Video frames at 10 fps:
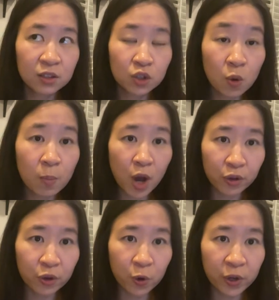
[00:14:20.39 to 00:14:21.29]
Don't
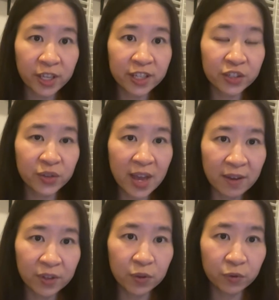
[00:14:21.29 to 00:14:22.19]
bother going into
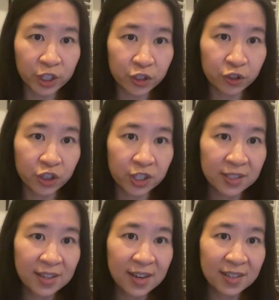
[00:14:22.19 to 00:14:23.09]
heavy research
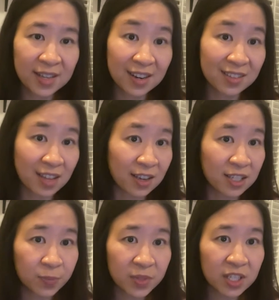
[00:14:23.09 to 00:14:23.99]
data
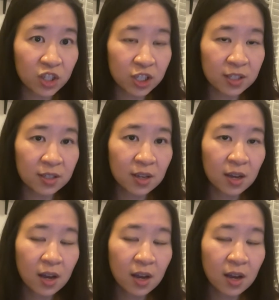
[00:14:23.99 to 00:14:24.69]
scientist position